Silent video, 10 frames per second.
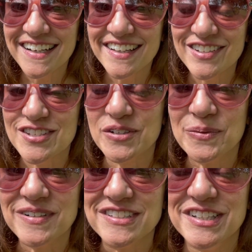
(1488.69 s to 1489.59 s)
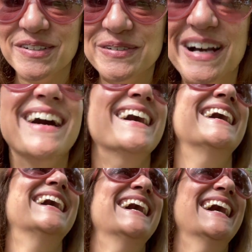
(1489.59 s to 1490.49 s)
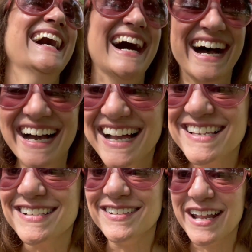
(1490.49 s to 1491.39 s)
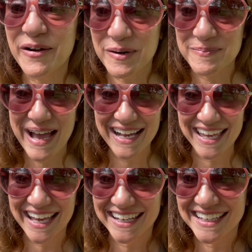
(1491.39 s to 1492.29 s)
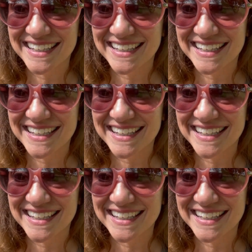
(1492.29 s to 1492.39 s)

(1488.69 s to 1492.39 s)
there's still work to do. So now we're back at it.